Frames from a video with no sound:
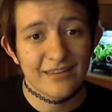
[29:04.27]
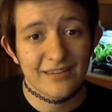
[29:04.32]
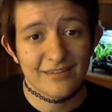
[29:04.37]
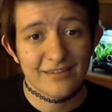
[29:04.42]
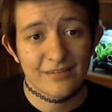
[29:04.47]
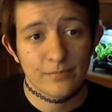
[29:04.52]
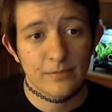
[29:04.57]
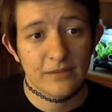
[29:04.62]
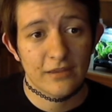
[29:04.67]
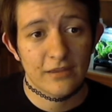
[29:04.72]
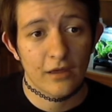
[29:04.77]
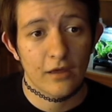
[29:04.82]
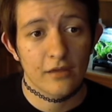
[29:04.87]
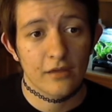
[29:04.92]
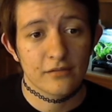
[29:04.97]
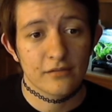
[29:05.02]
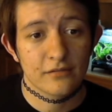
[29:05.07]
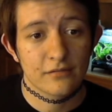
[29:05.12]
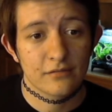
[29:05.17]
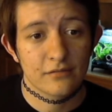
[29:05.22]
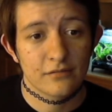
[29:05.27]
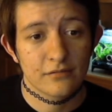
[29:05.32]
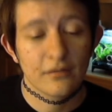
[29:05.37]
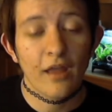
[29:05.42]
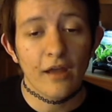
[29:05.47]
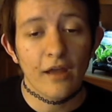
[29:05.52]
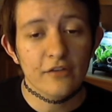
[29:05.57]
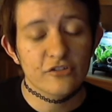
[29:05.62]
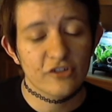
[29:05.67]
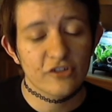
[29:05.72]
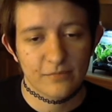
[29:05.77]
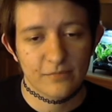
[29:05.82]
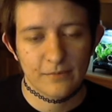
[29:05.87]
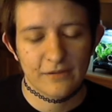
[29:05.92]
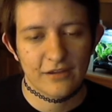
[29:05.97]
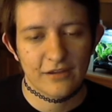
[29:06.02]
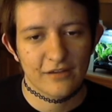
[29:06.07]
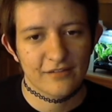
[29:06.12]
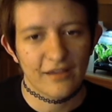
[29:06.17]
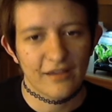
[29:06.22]
this because, not just
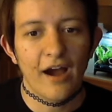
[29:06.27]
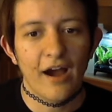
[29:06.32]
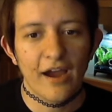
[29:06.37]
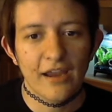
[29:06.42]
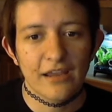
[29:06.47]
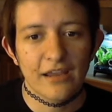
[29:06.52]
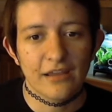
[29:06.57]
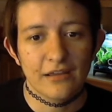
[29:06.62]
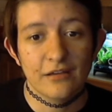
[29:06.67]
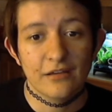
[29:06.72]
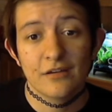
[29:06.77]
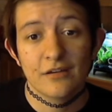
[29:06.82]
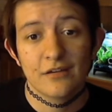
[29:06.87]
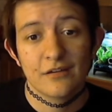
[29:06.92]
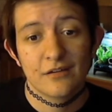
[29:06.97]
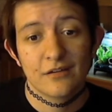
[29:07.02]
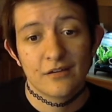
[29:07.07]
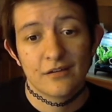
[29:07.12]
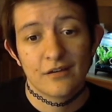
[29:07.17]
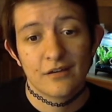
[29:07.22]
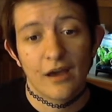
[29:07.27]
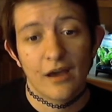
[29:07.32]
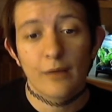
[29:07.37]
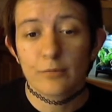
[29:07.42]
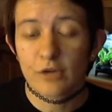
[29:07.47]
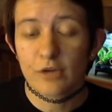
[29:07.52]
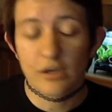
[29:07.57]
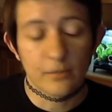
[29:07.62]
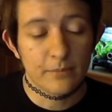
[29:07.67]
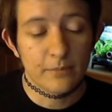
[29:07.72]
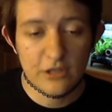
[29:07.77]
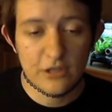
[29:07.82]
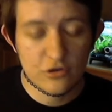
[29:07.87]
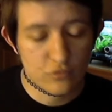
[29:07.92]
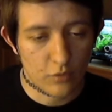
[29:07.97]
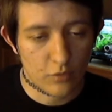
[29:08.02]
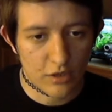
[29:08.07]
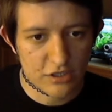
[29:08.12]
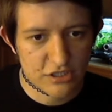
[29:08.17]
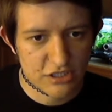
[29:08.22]
because I am gonna binge
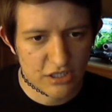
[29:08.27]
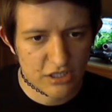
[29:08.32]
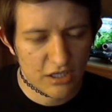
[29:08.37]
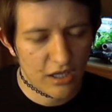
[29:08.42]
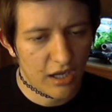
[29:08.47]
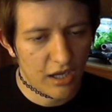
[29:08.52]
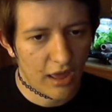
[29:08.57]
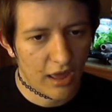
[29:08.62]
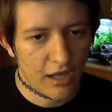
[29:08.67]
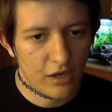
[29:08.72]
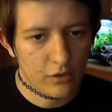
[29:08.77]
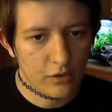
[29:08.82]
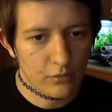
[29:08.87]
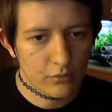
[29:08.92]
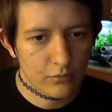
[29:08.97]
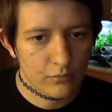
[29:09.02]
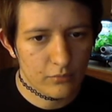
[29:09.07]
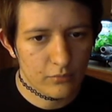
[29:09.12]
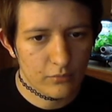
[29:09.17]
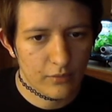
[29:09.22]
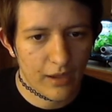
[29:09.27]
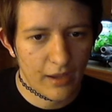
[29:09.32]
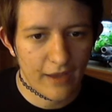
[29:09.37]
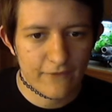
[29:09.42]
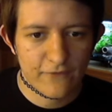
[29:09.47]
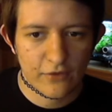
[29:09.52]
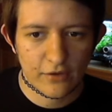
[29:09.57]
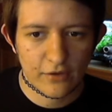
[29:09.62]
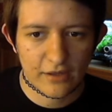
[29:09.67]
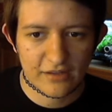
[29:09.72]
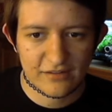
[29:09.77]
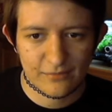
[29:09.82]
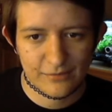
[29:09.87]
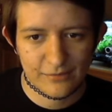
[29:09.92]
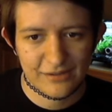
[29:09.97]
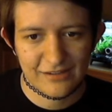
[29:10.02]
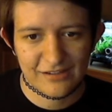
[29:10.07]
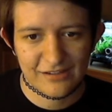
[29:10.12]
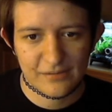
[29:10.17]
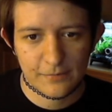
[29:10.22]
watch it, and I feel like some
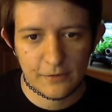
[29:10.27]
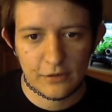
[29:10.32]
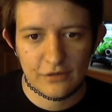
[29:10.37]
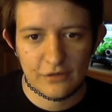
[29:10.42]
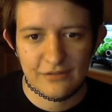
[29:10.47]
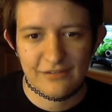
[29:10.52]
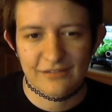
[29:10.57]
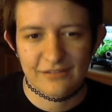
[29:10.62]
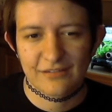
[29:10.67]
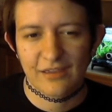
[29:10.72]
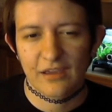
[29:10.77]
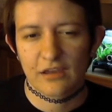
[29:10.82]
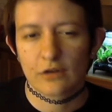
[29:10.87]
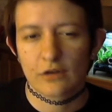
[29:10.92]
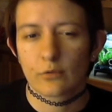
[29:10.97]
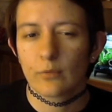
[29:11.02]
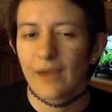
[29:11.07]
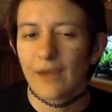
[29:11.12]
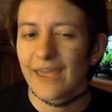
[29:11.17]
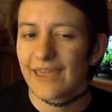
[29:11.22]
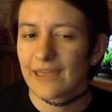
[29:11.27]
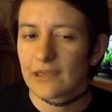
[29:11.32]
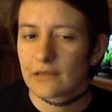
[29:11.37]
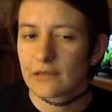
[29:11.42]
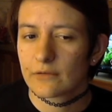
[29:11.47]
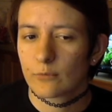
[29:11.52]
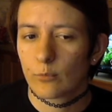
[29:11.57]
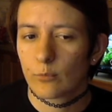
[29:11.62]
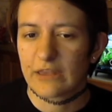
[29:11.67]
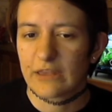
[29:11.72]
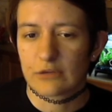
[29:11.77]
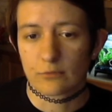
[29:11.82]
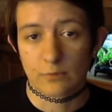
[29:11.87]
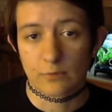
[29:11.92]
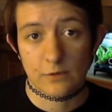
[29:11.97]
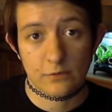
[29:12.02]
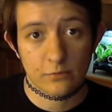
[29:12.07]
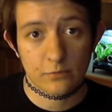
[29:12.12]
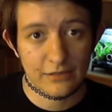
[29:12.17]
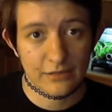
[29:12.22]
of the experience is taken away when you're
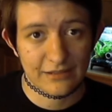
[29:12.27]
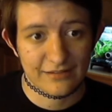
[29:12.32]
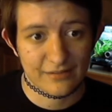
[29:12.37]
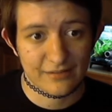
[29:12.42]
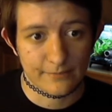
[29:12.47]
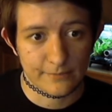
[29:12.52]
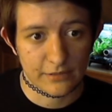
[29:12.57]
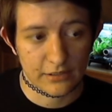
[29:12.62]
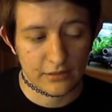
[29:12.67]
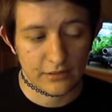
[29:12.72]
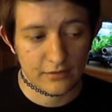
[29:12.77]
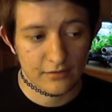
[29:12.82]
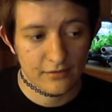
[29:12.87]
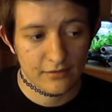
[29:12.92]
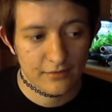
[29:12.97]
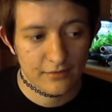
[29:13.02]
recording something,